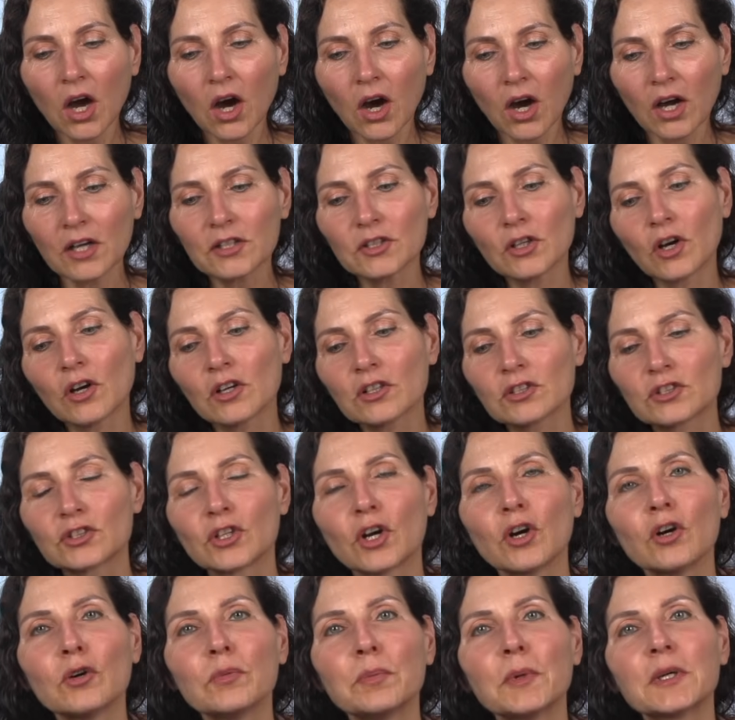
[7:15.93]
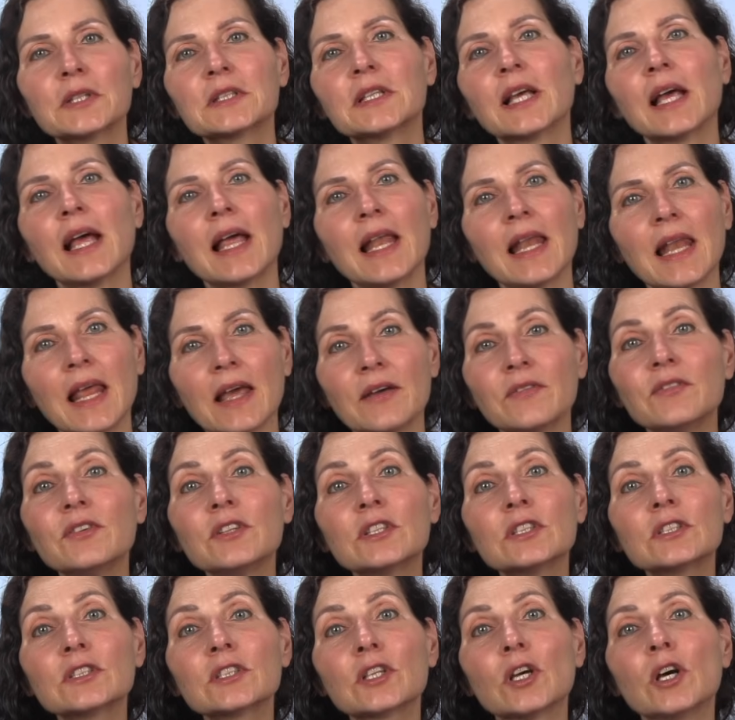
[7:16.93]
On October the
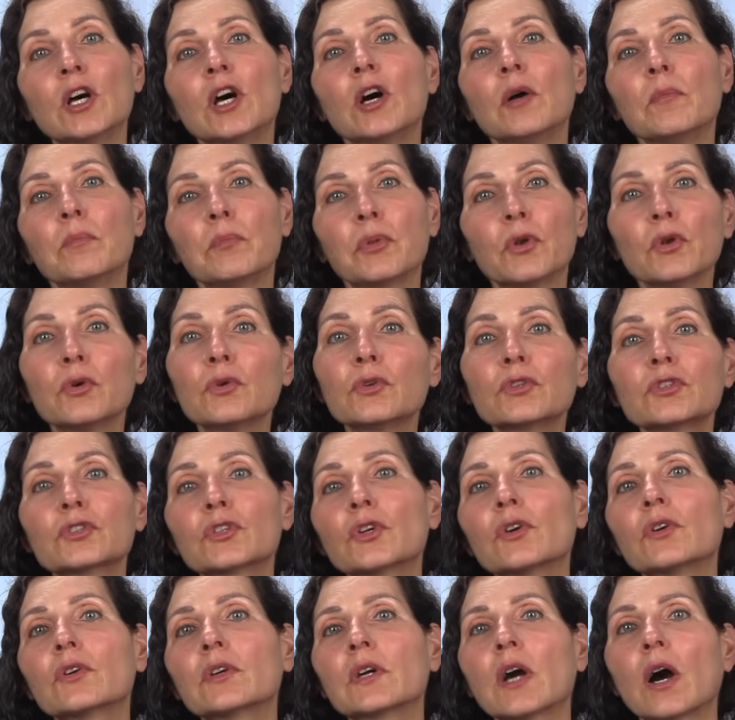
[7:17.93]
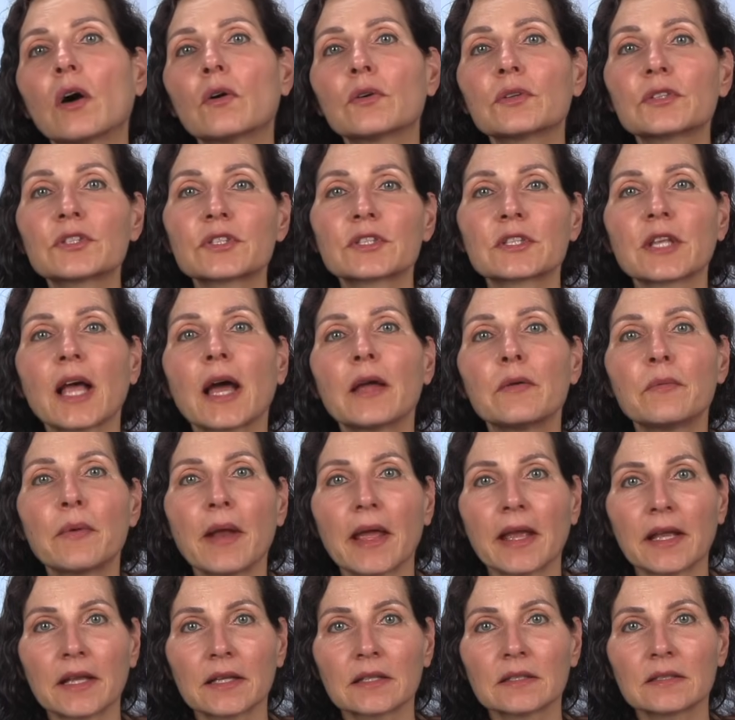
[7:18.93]
11th, Pluto goes
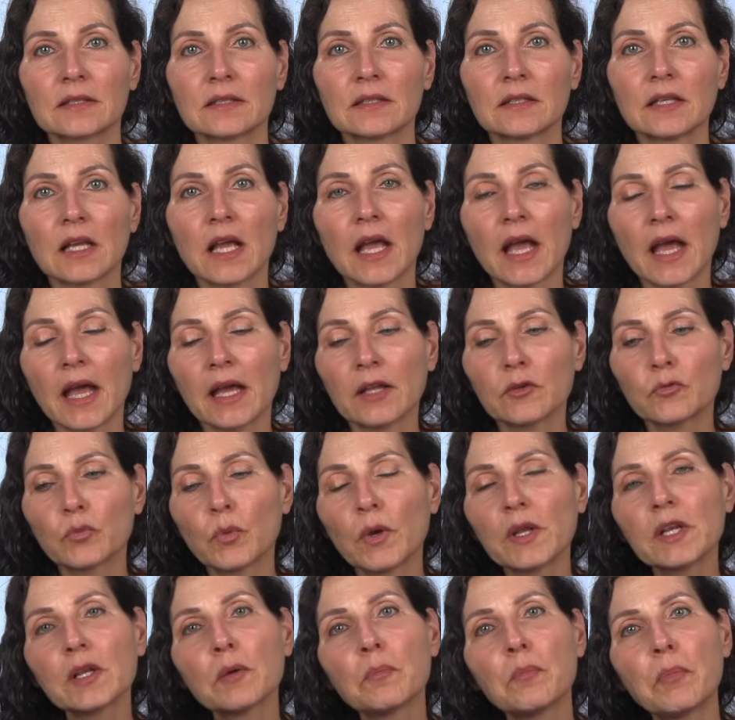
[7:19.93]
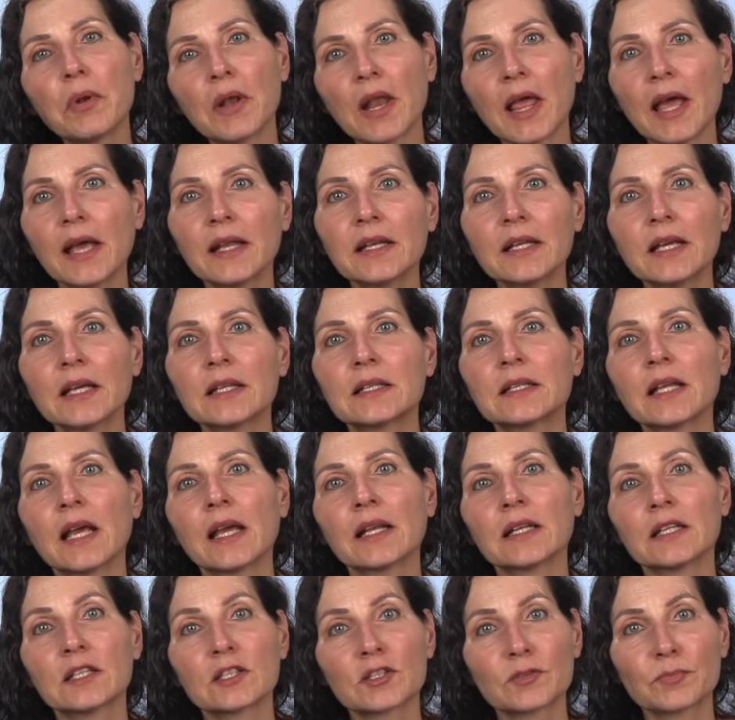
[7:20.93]
direct. And when a planet,
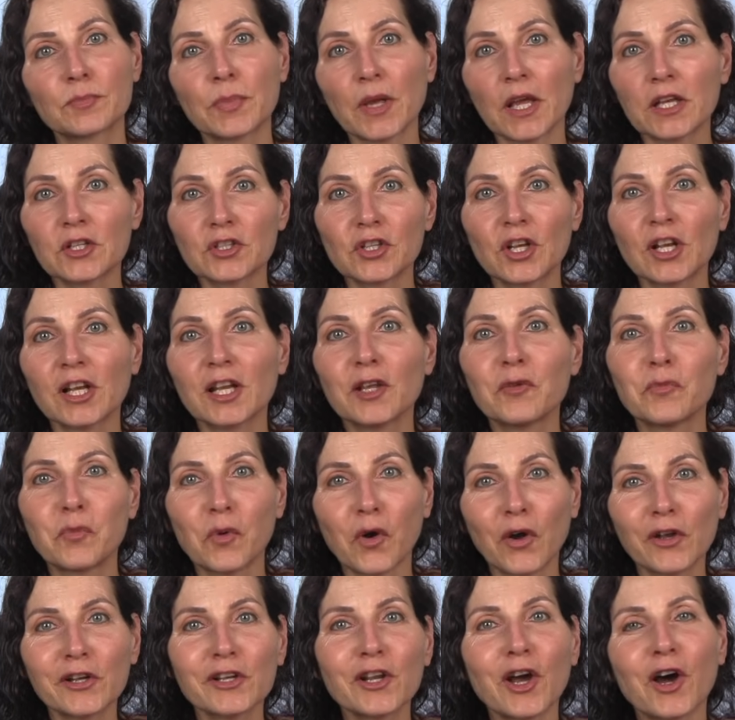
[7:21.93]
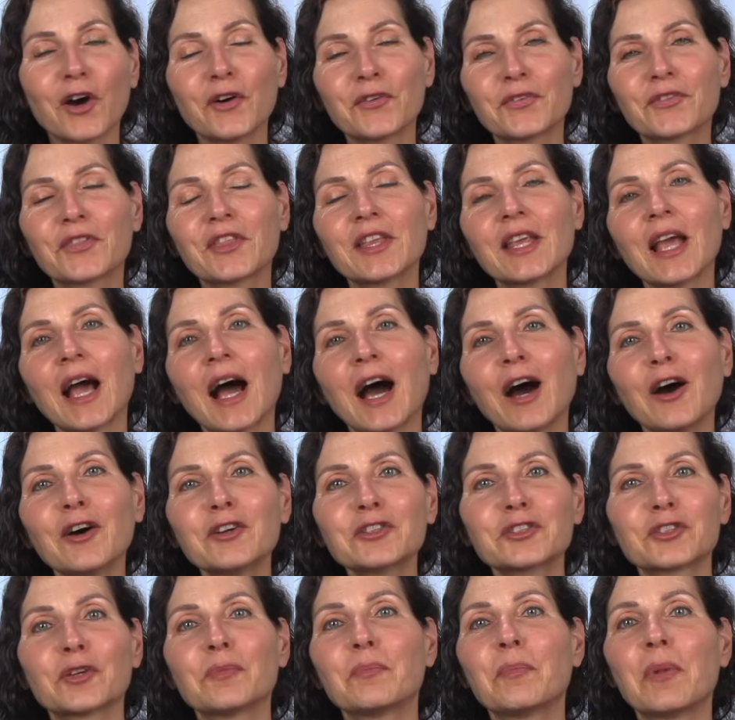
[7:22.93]
and especially one of the
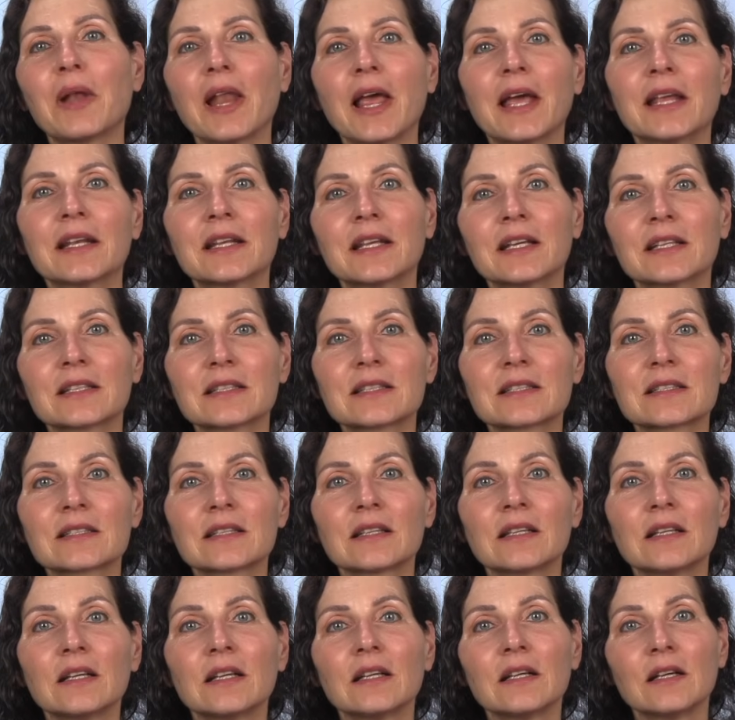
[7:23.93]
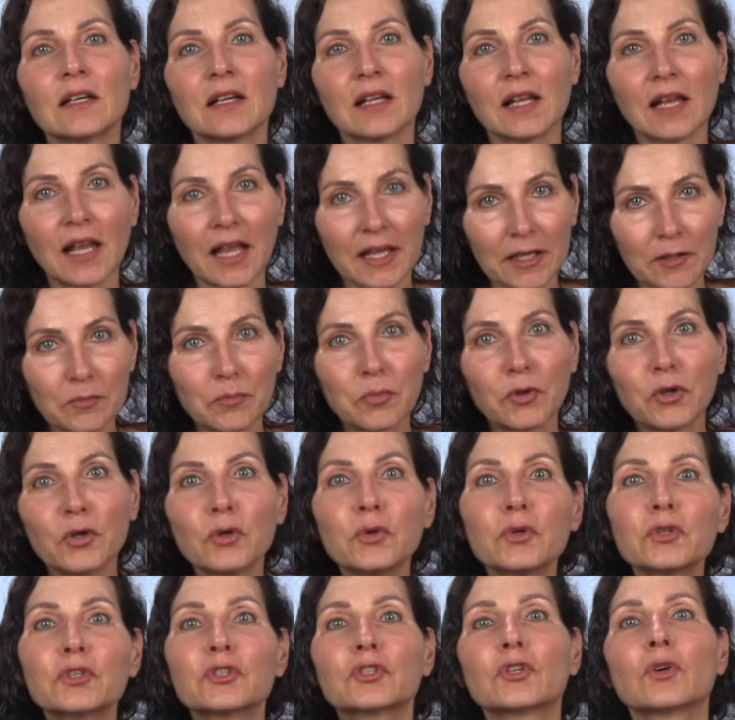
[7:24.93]
outer planets, like
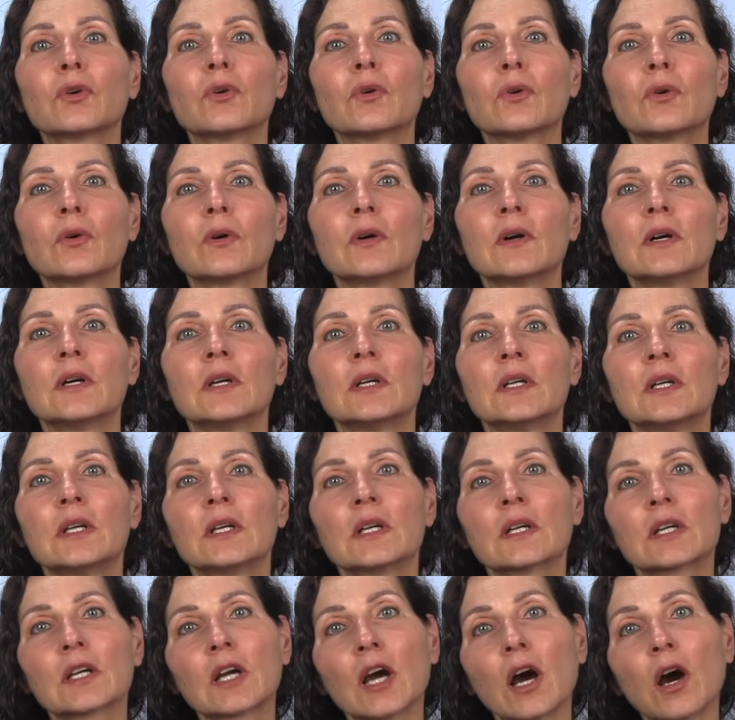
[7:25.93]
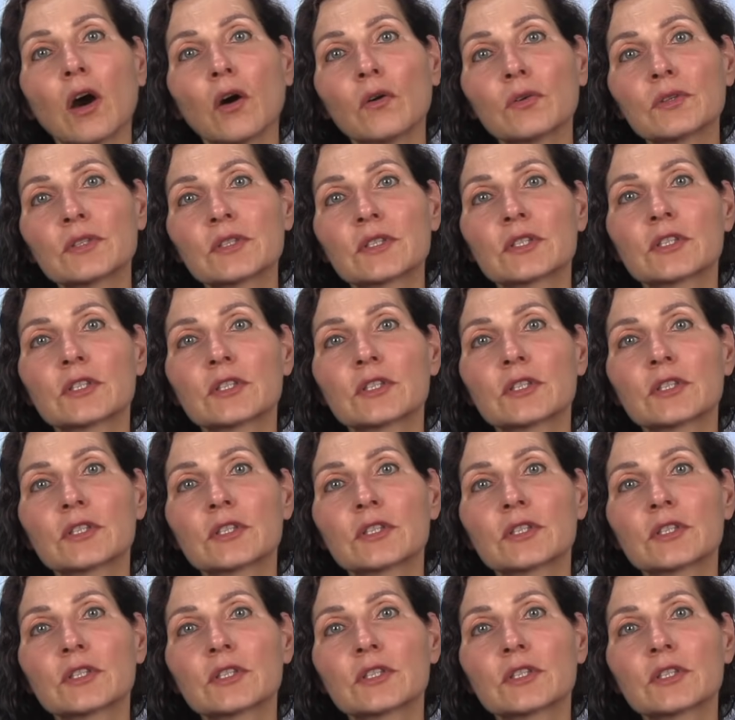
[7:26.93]
Pluto, goes